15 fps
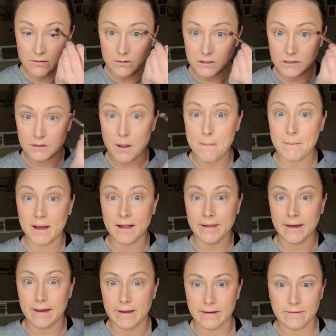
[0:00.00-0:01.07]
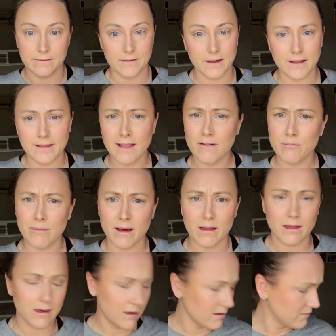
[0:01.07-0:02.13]
was ballet. I love
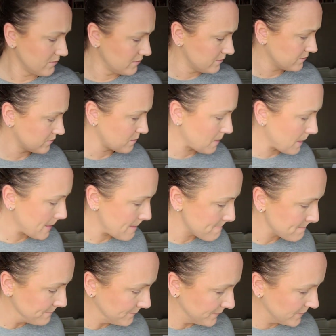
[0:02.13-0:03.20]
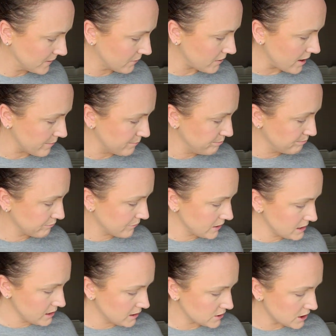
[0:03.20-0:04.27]
ballet. Okay,
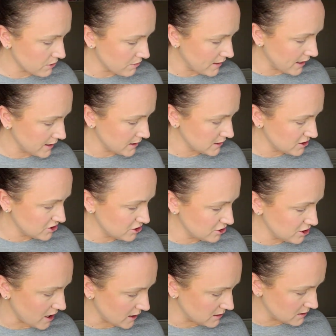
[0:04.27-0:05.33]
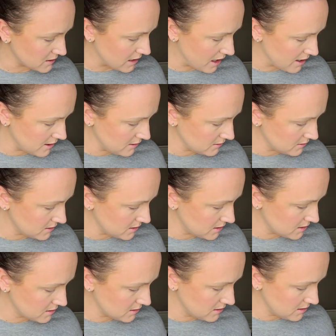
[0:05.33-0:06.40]
so that is chestnut.
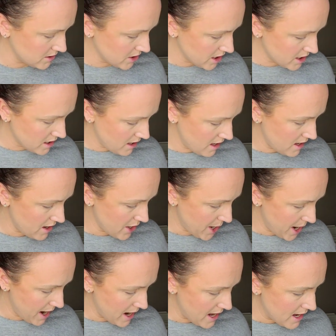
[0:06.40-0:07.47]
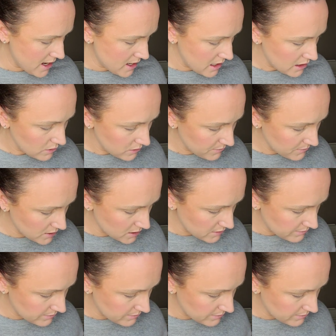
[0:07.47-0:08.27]
And now I'm gonna